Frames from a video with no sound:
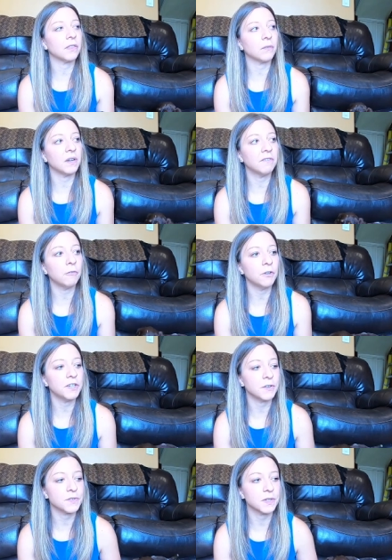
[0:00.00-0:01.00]
three or four
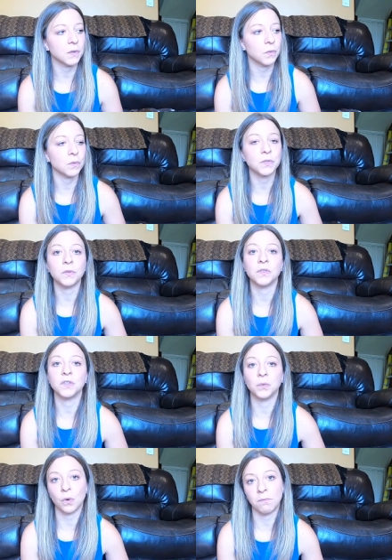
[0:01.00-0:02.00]
years ago to the
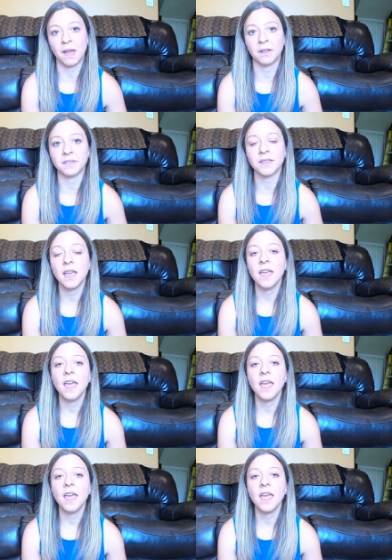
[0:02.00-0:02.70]
doorbells,